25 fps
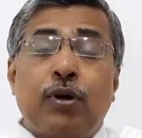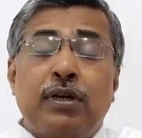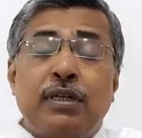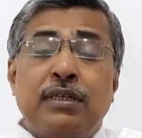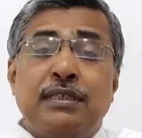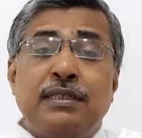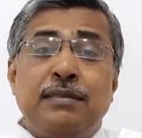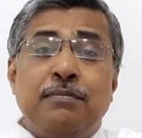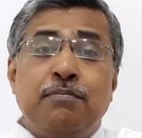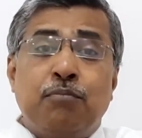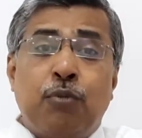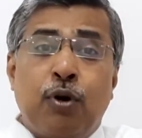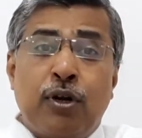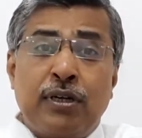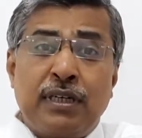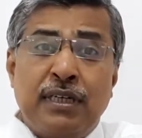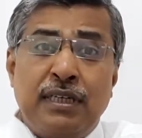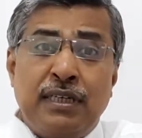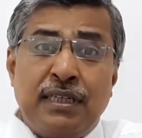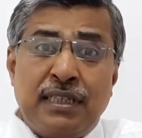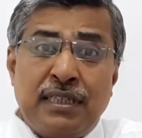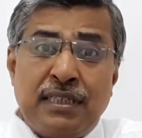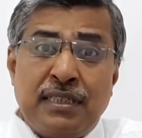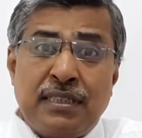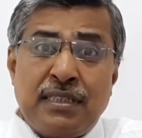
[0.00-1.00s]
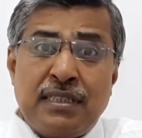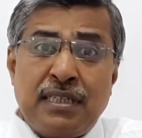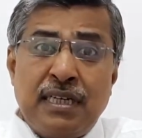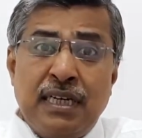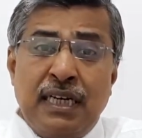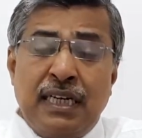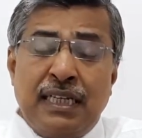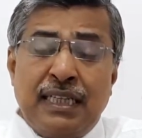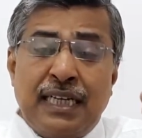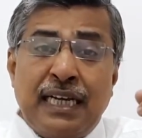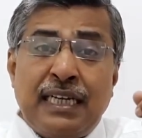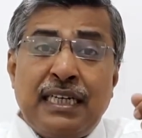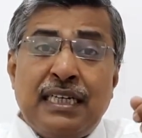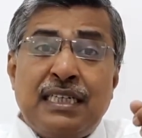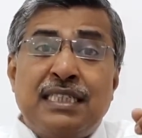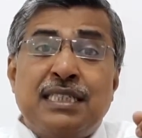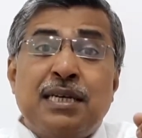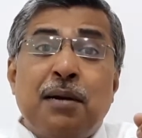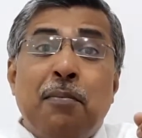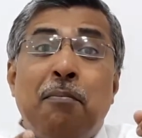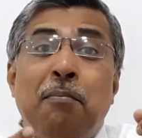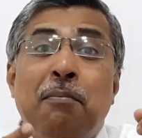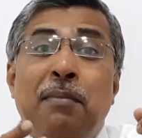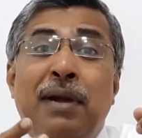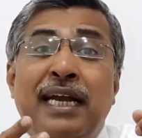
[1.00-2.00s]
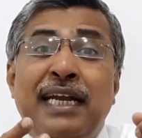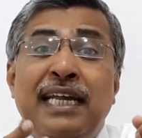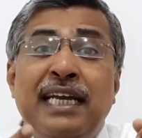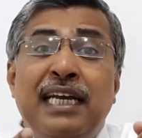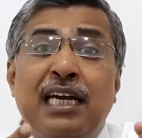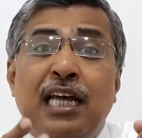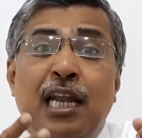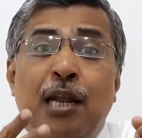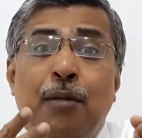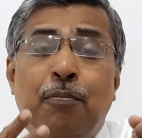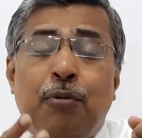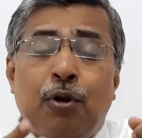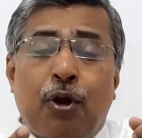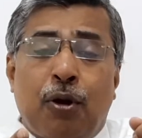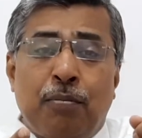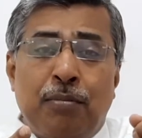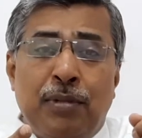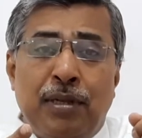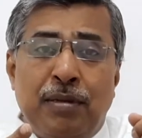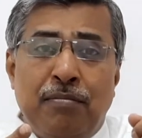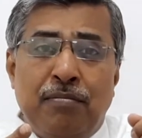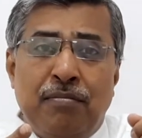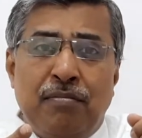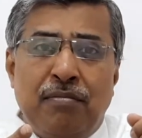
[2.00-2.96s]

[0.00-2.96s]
is important is that it's a medical problem.